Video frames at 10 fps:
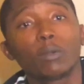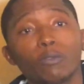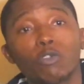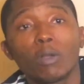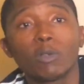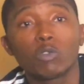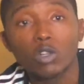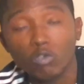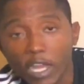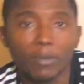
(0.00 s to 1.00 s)
barrier that was
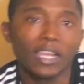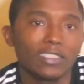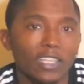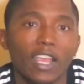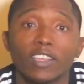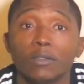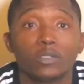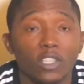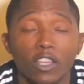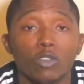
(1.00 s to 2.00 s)
on me. Like
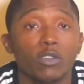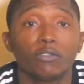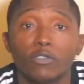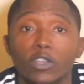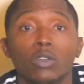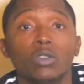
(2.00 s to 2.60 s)
I